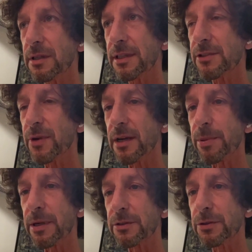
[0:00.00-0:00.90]
Israeli
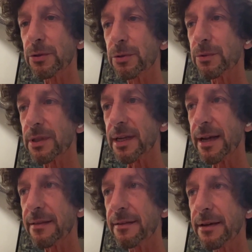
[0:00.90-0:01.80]
platoon will
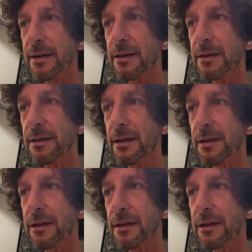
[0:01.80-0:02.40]
get there.